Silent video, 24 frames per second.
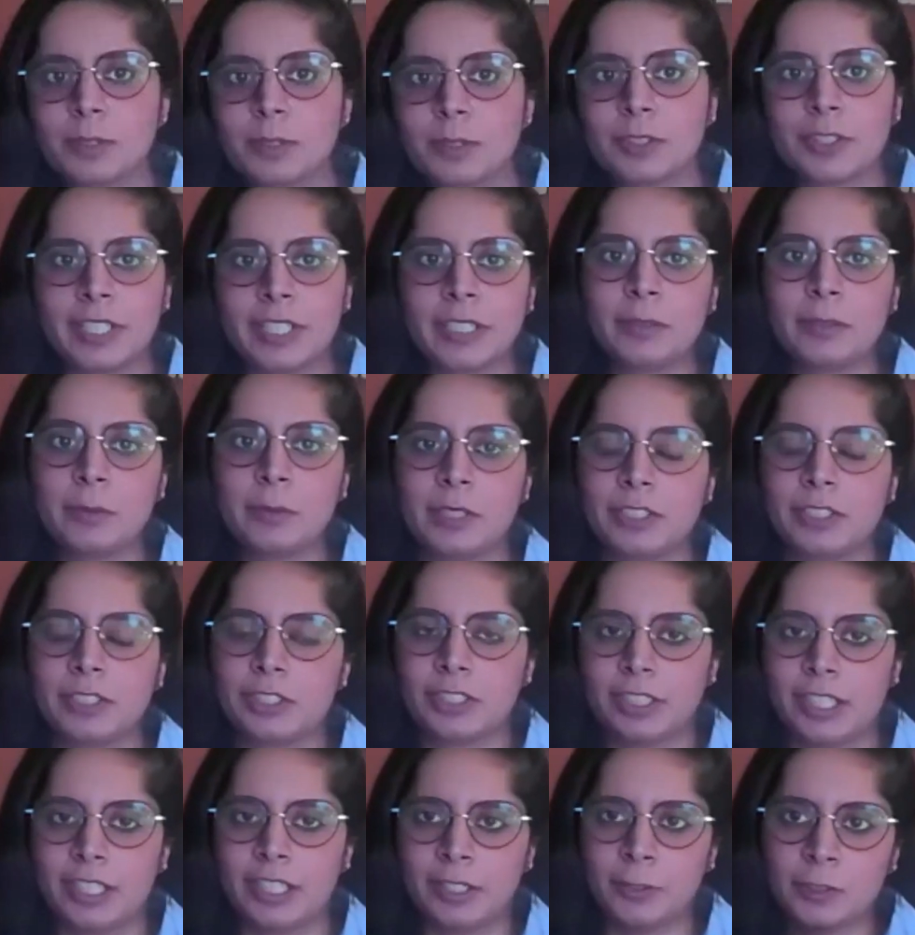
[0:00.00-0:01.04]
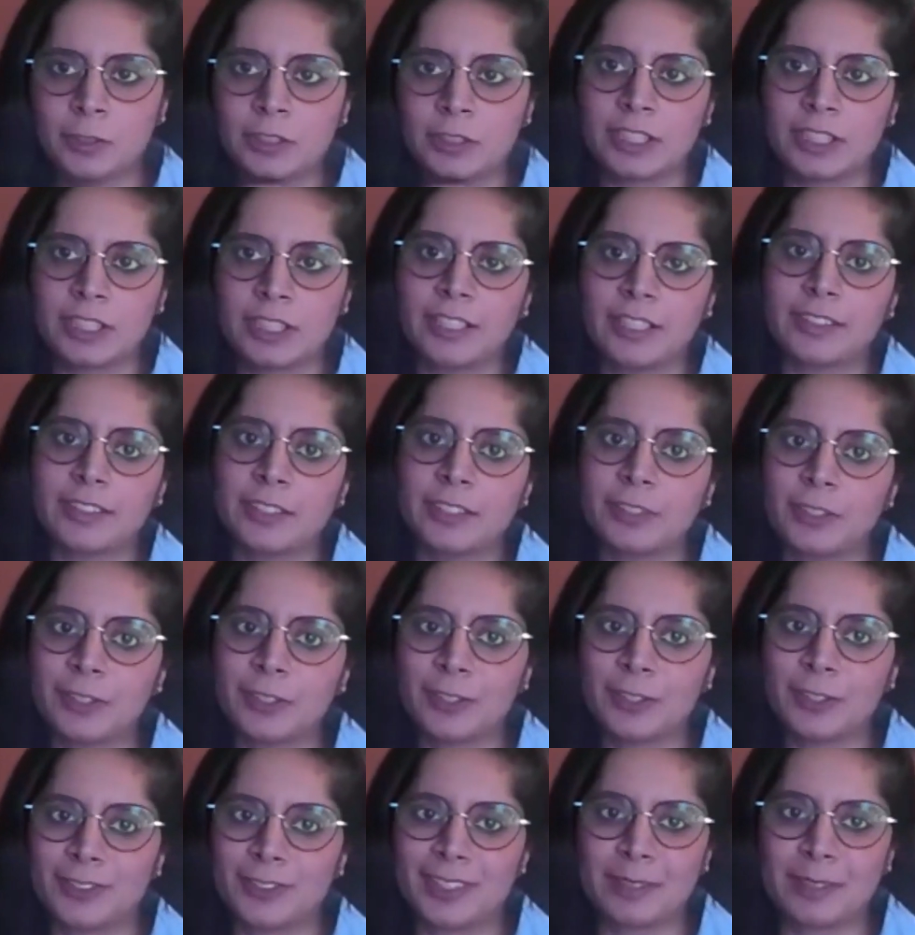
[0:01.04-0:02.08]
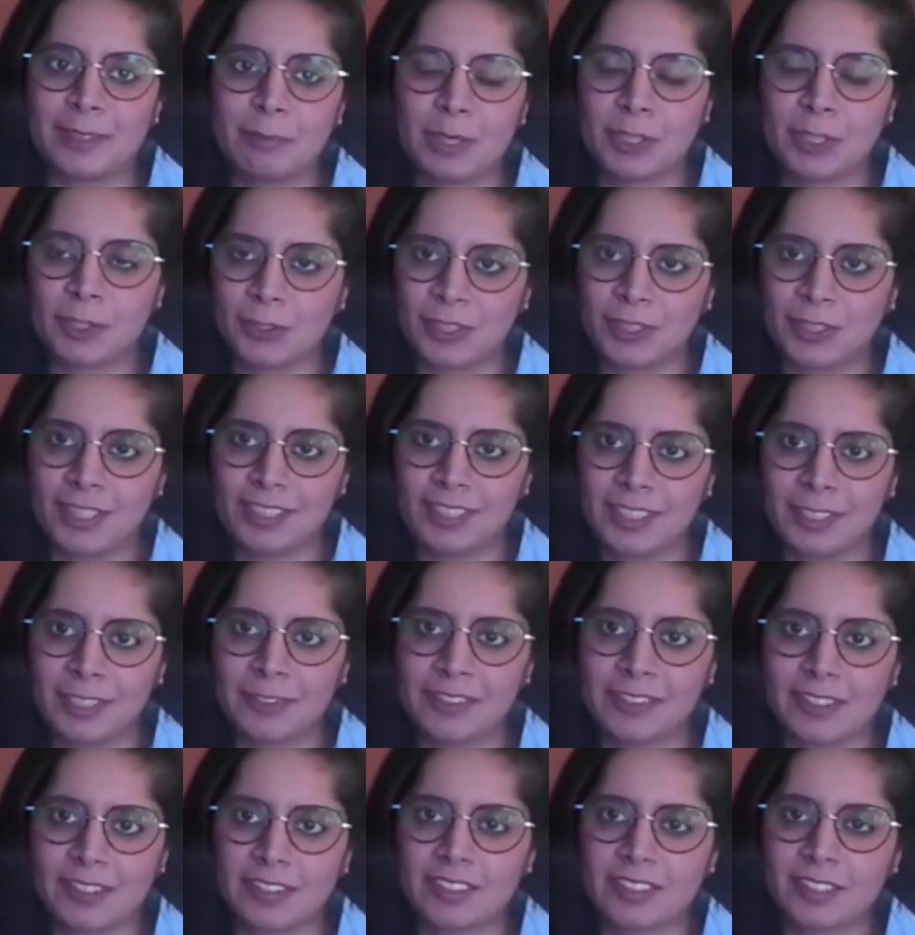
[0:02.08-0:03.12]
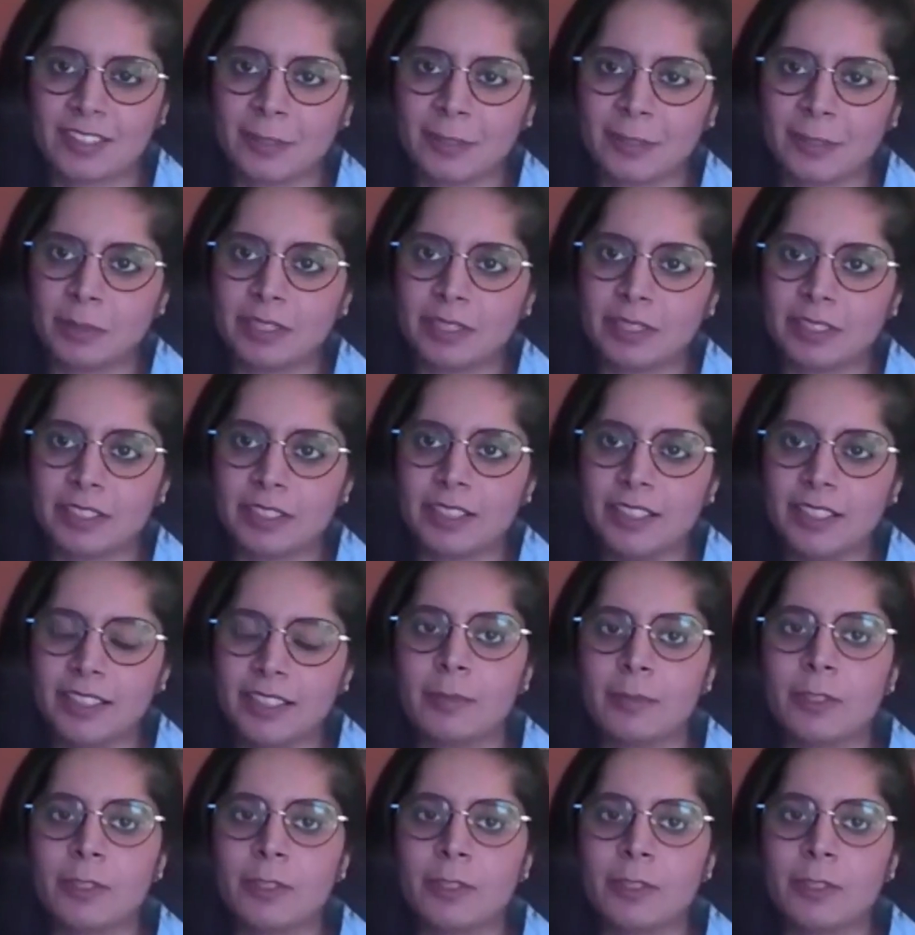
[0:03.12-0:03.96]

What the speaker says: Great question. I also like that you're using maturing cloud sustainability.